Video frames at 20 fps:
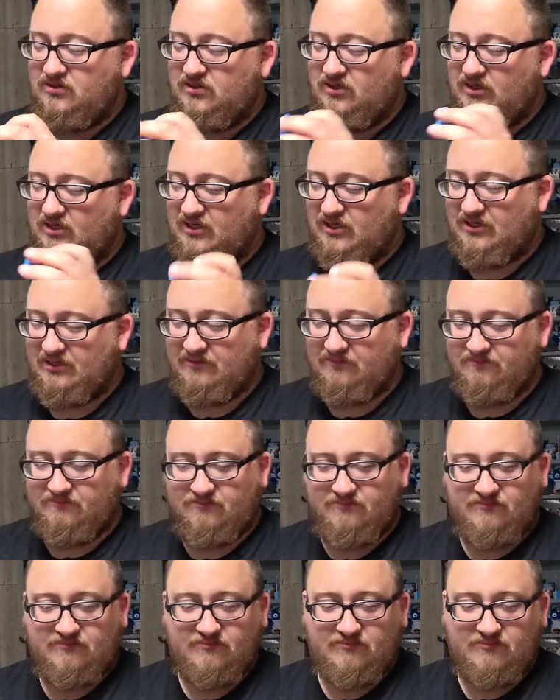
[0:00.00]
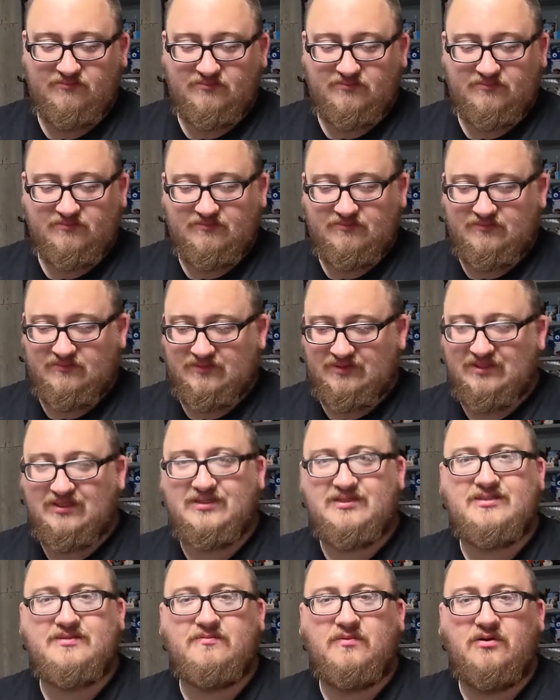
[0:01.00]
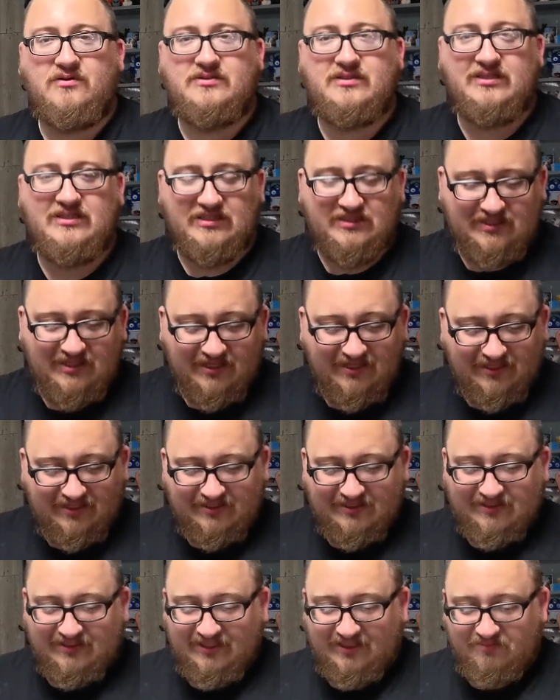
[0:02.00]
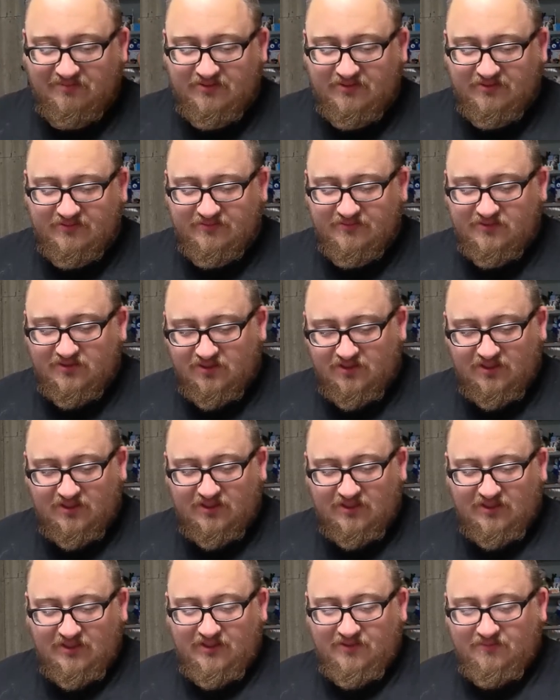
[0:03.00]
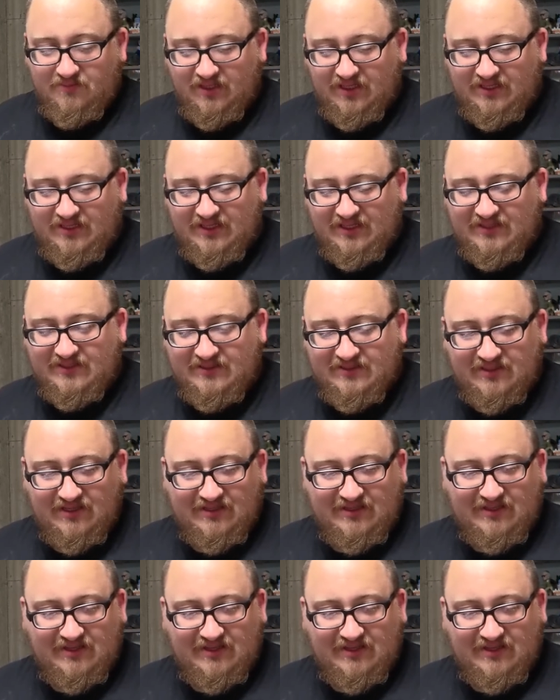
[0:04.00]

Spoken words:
It's mostly just getting deeper, but it does,